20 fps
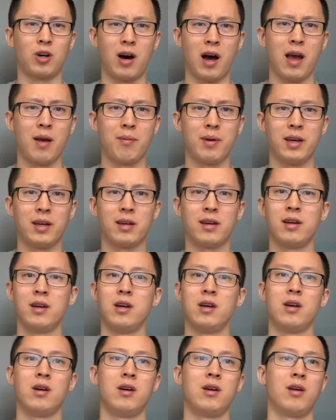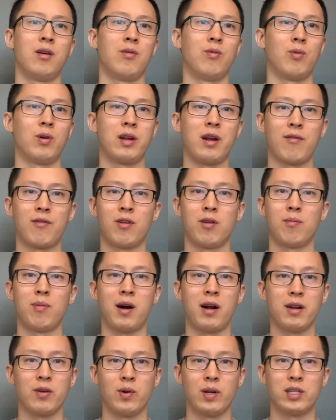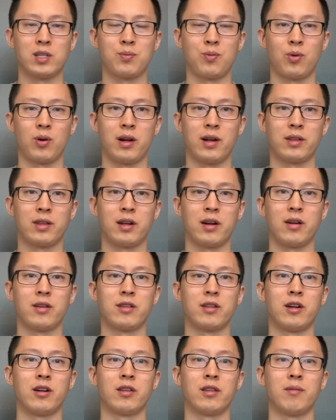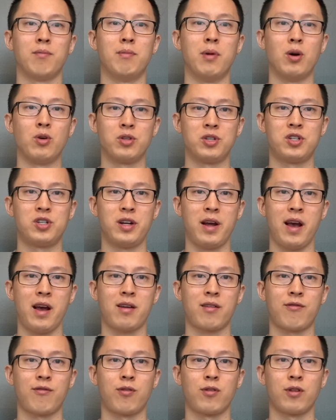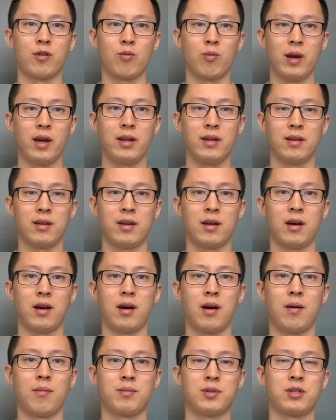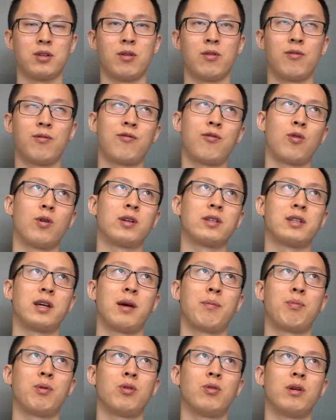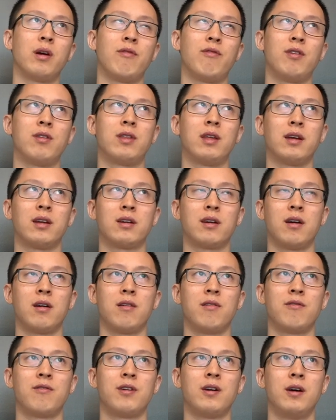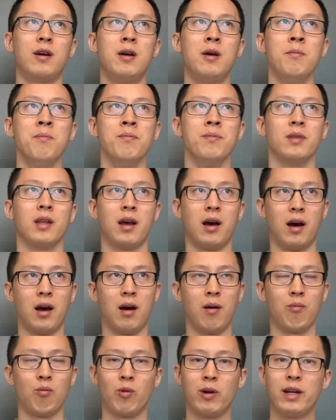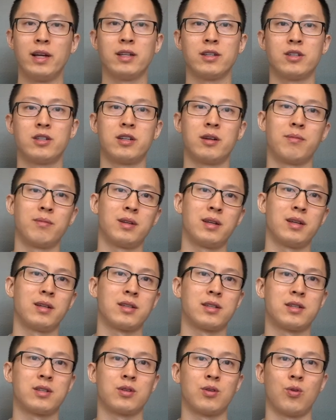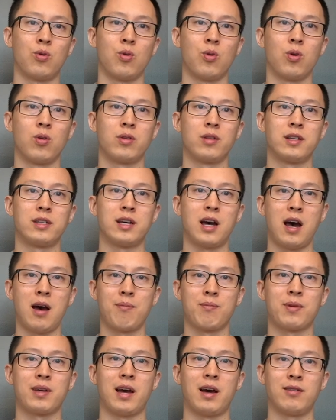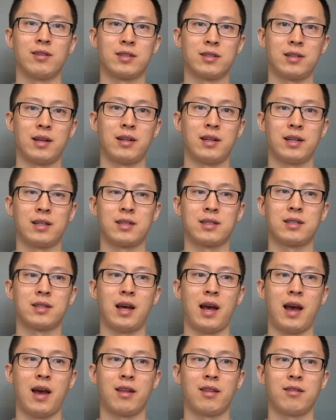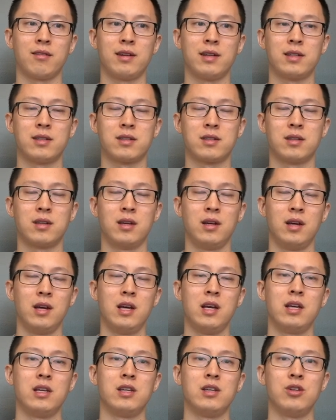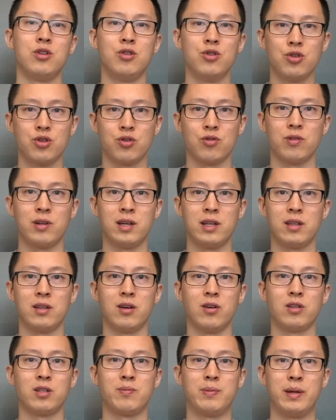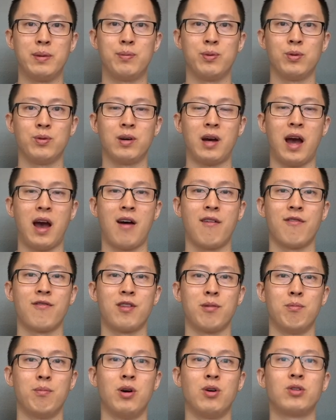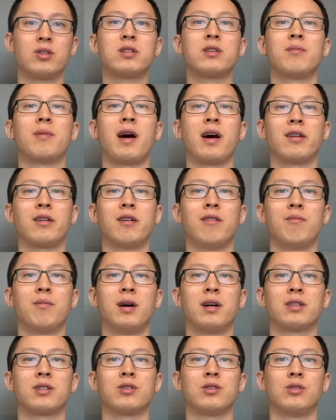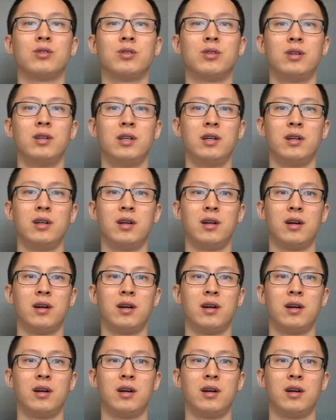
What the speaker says: climbing, whatever bodyweight sport out there, they're the most jacked for their weight. So for example, if you think of rings gymnasts or the top calisthenics athletes, usually those people have the most amount of muscle